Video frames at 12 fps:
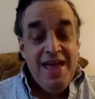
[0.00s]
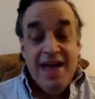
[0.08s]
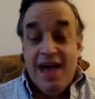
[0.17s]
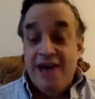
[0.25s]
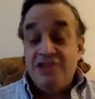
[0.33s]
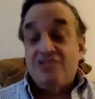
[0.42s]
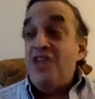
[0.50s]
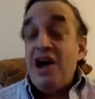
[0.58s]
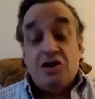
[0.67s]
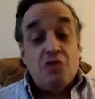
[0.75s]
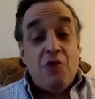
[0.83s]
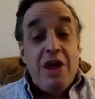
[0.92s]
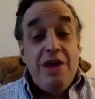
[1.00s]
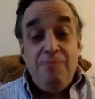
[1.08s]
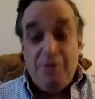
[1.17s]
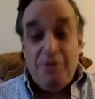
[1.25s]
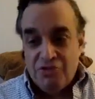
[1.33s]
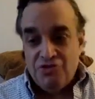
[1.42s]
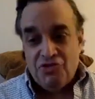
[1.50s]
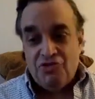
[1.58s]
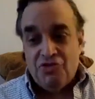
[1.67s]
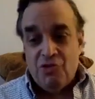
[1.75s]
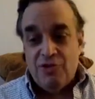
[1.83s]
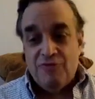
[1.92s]
And it's not great, but there's a
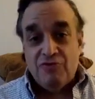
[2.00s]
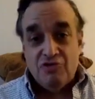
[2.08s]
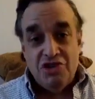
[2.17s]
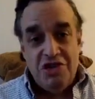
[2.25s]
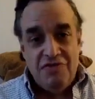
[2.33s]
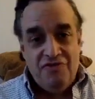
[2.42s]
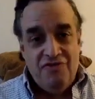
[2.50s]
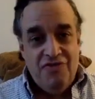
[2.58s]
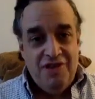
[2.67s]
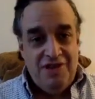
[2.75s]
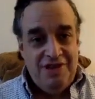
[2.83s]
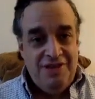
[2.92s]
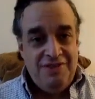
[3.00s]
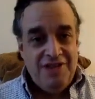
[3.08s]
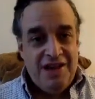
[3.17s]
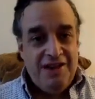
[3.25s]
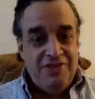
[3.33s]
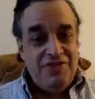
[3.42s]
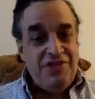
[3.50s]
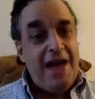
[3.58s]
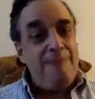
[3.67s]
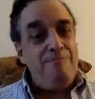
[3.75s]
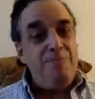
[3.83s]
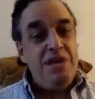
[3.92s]
sort of relief. Now,
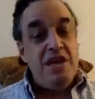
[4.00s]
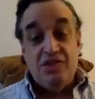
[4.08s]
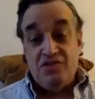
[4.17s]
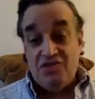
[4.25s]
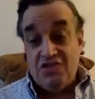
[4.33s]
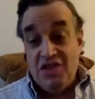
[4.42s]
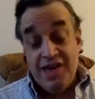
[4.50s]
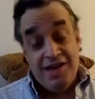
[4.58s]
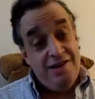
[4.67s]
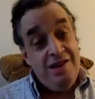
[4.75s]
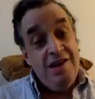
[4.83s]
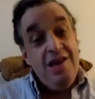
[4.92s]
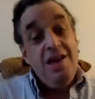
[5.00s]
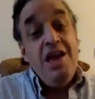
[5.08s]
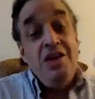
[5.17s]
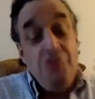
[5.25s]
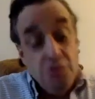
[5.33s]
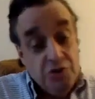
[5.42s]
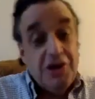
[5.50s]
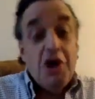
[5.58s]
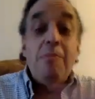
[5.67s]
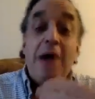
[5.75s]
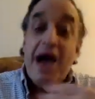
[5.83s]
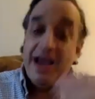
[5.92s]
that being said, you can go
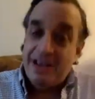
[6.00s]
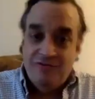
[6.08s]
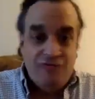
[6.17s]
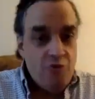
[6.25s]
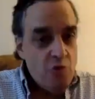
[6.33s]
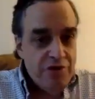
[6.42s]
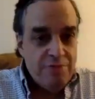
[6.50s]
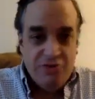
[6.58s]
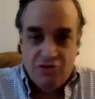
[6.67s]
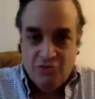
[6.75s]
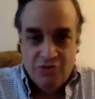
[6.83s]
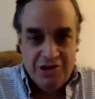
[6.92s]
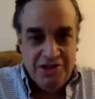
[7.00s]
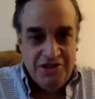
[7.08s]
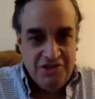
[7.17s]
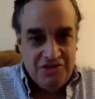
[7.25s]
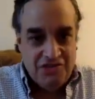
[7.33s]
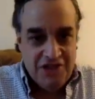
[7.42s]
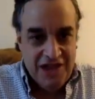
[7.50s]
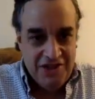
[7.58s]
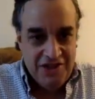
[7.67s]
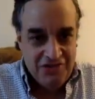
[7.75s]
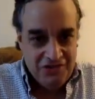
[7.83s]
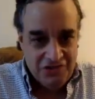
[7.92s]
back and forth between these
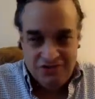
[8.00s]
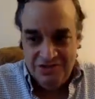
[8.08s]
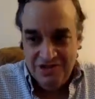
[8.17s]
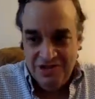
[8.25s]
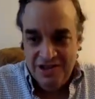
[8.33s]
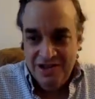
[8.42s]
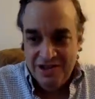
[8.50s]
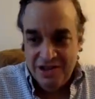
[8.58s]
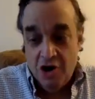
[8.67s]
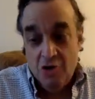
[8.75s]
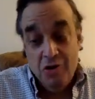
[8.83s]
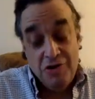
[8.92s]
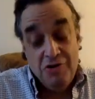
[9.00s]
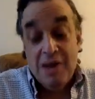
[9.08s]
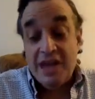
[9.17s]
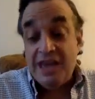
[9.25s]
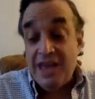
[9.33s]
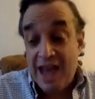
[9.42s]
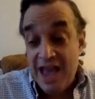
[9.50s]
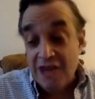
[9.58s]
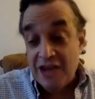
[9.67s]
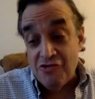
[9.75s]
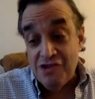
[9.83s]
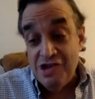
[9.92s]
stages. You might get
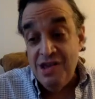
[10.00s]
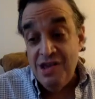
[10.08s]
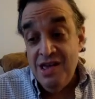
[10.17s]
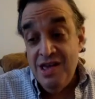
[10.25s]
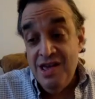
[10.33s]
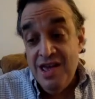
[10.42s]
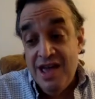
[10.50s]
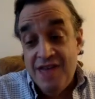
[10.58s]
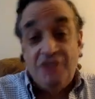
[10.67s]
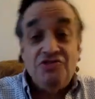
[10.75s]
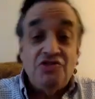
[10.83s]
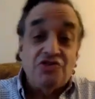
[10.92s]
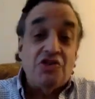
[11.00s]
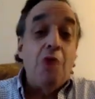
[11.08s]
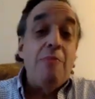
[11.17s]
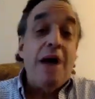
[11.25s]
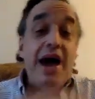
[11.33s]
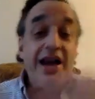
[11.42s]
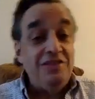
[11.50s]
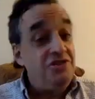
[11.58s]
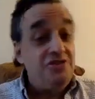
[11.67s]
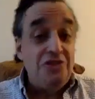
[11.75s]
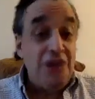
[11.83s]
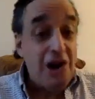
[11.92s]
angry and then just go back into
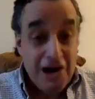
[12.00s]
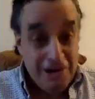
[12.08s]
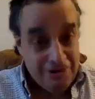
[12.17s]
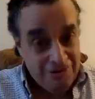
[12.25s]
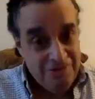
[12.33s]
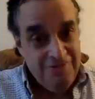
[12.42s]
denial.